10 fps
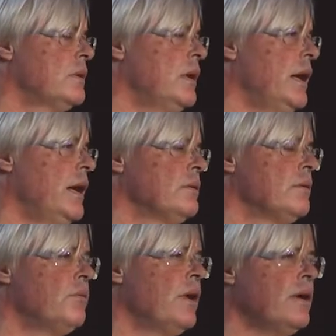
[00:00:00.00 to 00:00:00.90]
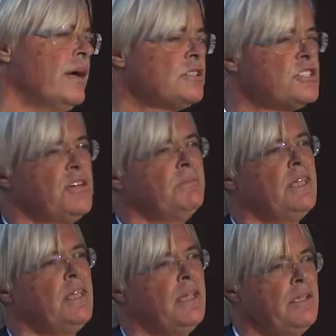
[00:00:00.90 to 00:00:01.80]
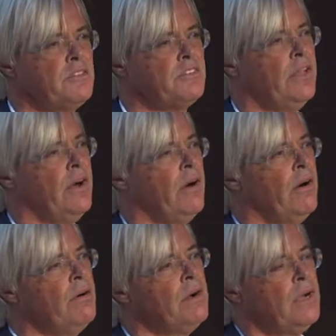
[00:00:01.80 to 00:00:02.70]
And we look at so many cases now,